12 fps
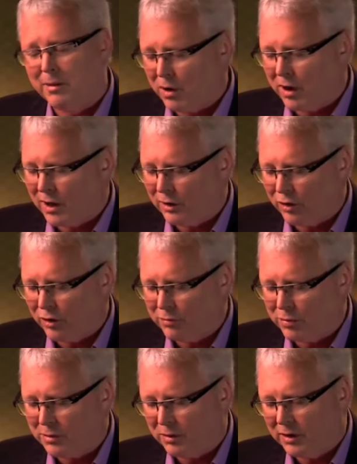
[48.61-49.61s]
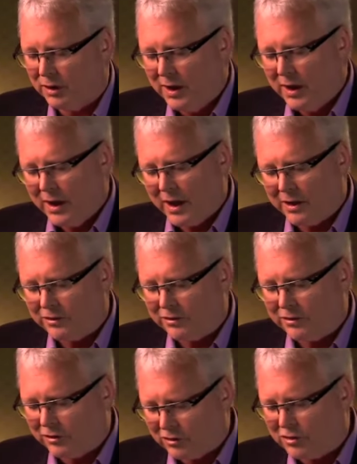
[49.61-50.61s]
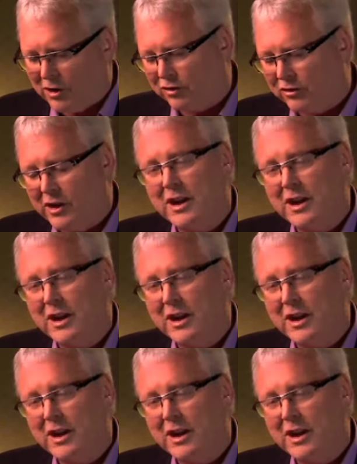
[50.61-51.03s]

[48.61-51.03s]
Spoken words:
by a lot of people as a suggestion